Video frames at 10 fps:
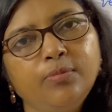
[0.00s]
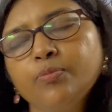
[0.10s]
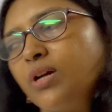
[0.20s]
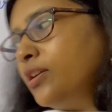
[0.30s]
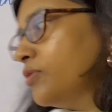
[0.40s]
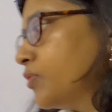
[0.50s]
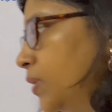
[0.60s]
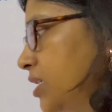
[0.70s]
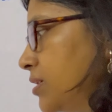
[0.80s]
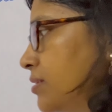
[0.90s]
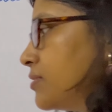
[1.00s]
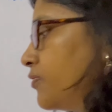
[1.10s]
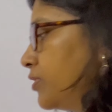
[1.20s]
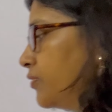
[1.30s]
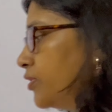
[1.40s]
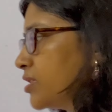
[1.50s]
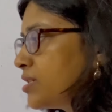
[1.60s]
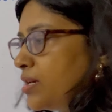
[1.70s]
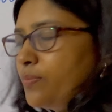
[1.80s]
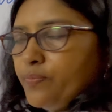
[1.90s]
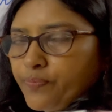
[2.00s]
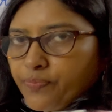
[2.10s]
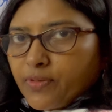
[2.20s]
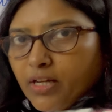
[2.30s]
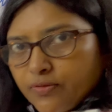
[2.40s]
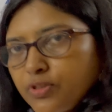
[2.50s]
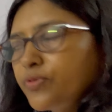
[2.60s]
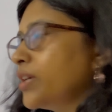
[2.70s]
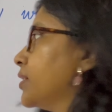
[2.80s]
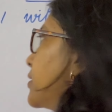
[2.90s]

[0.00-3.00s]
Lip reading: kind of questions, the first step after finding